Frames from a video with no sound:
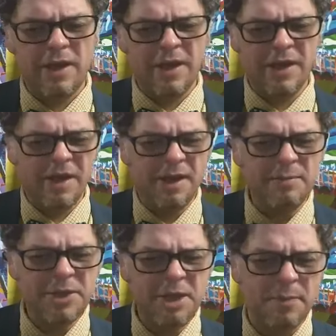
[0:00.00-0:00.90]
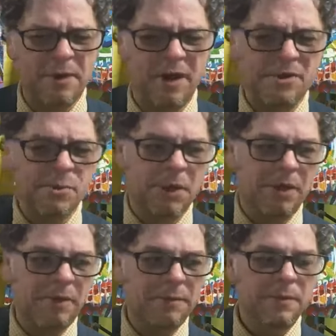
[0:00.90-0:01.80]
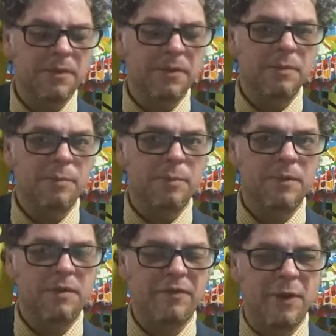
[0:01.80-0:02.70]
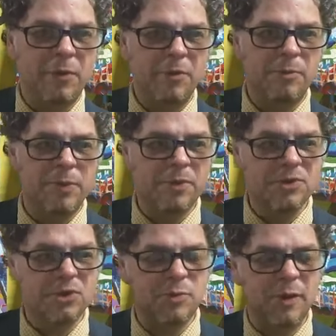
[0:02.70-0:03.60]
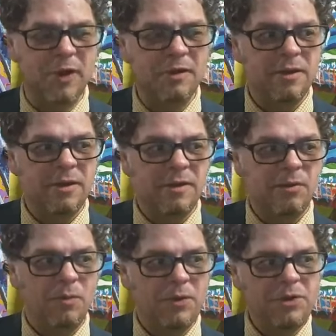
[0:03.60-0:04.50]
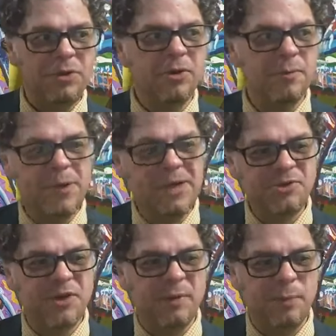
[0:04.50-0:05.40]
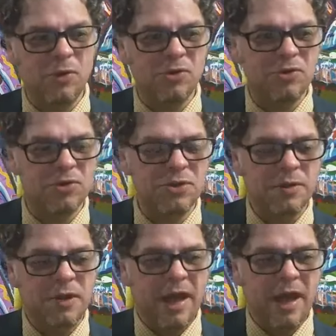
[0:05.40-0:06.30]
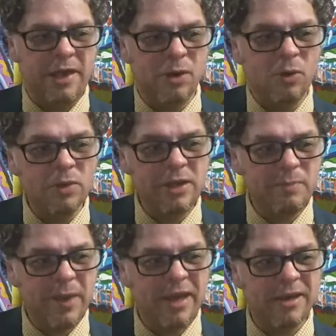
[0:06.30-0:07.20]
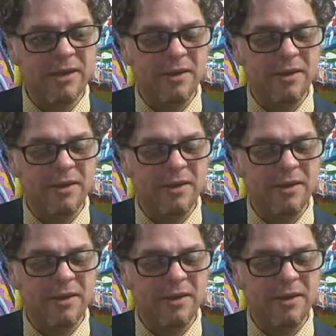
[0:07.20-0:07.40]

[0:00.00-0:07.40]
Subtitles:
them cheaper elsewhere if I order posters, but when you order Patreon posters, I only make